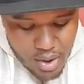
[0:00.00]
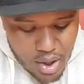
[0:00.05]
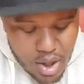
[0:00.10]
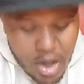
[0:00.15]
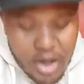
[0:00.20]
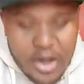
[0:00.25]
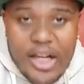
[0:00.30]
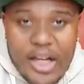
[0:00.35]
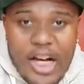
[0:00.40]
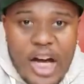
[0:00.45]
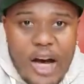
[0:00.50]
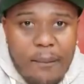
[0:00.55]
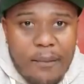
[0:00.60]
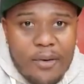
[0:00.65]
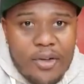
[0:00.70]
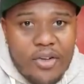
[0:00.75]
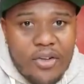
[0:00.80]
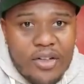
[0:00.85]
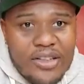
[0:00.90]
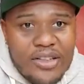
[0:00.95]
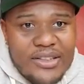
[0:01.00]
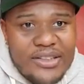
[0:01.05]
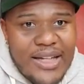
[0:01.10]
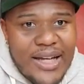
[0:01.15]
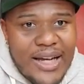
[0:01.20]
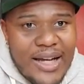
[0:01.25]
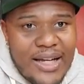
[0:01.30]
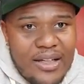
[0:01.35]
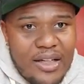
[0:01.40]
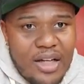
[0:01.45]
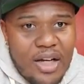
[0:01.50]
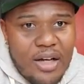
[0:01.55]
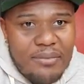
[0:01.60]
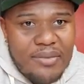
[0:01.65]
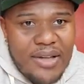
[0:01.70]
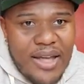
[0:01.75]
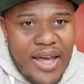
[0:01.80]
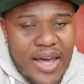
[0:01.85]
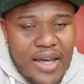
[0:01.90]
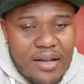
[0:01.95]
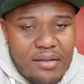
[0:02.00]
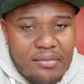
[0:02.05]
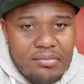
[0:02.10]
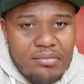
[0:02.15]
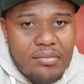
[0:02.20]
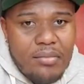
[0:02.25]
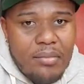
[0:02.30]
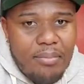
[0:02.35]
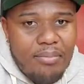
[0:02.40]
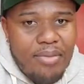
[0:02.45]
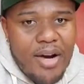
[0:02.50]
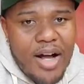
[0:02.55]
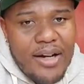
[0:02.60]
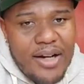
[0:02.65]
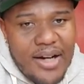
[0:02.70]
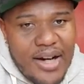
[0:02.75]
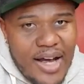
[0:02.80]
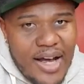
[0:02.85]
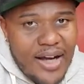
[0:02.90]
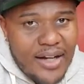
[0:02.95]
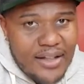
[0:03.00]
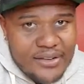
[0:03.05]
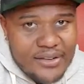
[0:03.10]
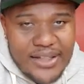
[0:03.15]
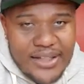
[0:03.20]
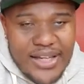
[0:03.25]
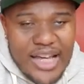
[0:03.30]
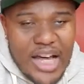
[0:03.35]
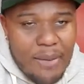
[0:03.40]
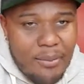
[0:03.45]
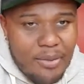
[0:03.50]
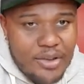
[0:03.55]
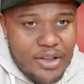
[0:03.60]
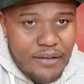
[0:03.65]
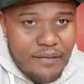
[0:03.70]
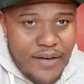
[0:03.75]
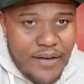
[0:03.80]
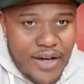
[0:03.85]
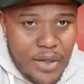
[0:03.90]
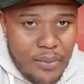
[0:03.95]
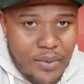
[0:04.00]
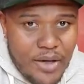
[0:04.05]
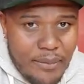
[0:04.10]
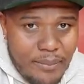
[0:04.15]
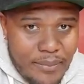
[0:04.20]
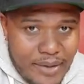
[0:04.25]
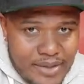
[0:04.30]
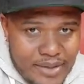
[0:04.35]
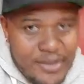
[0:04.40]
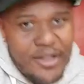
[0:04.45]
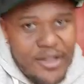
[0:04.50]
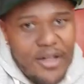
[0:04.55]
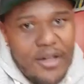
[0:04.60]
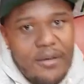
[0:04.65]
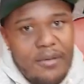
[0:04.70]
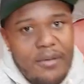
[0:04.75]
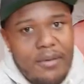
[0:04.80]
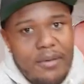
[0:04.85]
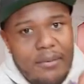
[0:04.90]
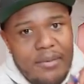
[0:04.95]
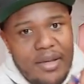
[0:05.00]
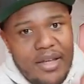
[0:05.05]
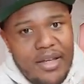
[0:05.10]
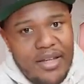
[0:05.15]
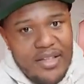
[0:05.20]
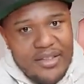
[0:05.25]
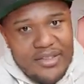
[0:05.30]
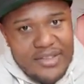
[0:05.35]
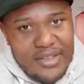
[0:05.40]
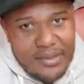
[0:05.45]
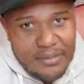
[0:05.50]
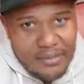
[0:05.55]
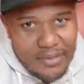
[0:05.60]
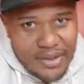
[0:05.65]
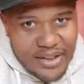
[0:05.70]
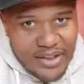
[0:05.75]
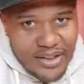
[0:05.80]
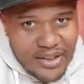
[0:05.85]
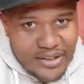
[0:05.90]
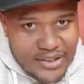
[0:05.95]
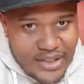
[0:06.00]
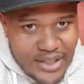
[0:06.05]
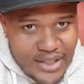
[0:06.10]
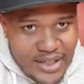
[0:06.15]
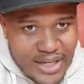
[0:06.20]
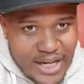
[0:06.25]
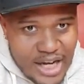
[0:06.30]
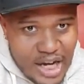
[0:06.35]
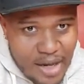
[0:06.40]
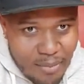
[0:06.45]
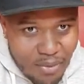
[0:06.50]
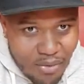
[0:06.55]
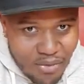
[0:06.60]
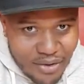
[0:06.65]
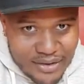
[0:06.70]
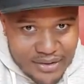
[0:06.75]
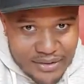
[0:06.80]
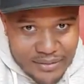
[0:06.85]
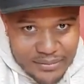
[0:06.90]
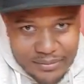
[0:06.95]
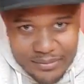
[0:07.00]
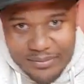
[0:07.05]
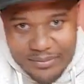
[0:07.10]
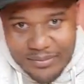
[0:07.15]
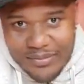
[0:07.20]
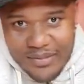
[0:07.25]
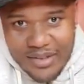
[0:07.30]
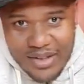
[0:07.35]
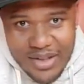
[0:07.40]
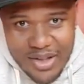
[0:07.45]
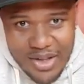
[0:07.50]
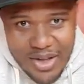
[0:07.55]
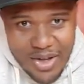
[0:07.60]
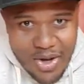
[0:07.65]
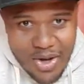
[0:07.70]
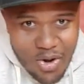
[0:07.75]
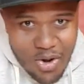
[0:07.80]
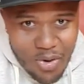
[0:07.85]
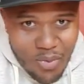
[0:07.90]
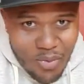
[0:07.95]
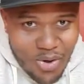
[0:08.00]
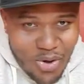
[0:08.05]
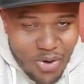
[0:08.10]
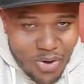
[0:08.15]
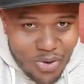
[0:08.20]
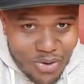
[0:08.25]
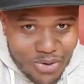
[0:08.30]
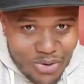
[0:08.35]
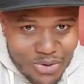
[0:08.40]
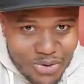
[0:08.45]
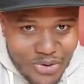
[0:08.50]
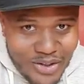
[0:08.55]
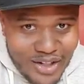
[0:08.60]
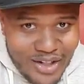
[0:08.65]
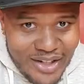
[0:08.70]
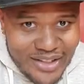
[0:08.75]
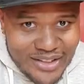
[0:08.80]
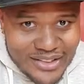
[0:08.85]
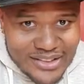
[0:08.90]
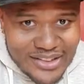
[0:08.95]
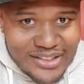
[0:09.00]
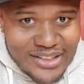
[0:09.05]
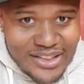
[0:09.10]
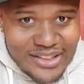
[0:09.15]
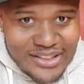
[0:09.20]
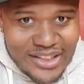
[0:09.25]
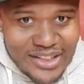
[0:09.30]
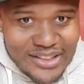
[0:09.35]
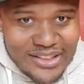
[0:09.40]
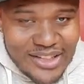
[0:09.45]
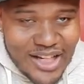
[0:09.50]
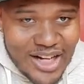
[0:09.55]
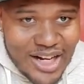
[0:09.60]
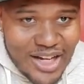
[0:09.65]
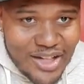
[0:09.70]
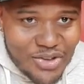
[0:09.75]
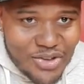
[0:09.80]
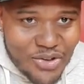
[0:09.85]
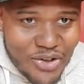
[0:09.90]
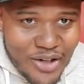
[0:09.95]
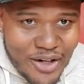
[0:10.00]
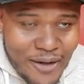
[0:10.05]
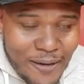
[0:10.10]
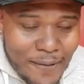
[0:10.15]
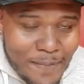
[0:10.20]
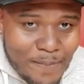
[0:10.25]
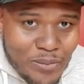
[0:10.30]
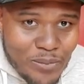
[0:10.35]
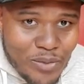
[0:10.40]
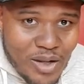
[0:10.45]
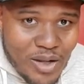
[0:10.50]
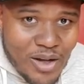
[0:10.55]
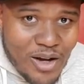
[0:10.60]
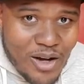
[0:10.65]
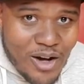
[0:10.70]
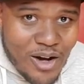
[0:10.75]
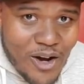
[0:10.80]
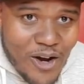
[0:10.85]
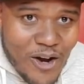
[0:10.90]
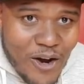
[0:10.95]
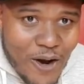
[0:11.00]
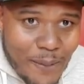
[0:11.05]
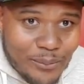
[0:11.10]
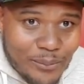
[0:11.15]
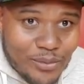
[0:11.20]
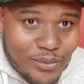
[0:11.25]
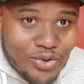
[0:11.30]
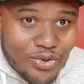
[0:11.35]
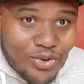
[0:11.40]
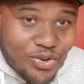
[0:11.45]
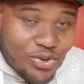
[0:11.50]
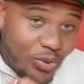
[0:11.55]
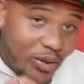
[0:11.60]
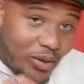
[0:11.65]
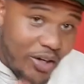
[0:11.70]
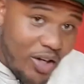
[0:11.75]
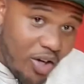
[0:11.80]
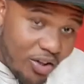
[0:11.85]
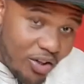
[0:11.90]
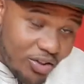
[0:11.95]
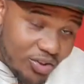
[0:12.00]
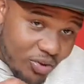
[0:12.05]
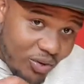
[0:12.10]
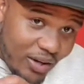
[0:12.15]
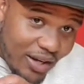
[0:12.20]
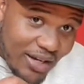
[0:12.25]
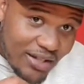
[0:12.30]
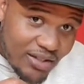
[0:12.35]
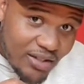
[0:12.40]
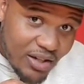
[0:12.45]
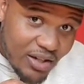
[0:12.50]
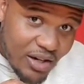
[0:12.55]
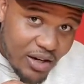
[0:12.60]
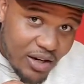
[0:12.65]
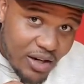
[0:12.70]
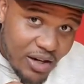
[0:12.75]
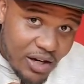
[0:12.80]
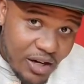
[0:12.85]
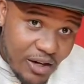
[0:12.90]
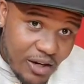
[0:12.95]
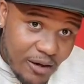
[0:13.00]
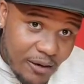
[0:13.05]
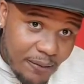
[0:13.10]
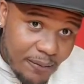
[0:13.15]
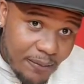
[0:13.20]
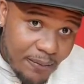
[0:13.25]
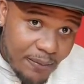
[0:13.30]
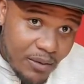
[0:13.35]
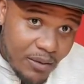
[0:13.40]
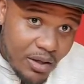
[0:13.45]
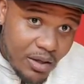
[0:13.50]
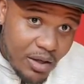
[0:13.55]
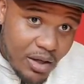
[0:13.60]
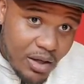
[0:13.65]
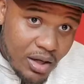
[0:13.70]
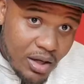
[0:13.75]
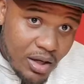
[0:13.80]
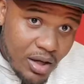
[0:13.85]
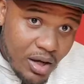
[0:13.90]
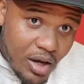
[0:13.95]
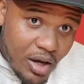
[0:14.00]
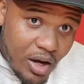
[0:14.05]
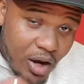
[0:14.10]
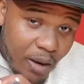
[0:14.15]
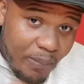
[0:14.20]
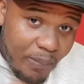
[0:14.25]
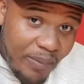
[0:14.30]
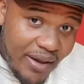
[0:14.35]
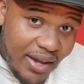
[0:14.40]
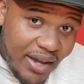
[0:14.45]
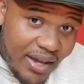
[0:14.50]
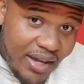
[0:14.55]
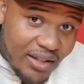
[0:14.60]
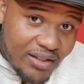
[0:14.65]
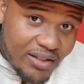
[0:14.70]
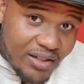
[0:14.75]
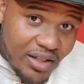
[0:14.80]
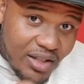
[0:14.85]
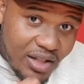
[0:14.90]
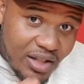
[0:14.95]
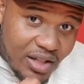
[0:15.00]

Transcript: Are the Cowboys going to sign Dak? Probably not, because the Cowboys will find a way to mess it up because they're the Cowboys. What's going on, Dre? Shout out, Dre. Dre also has a page.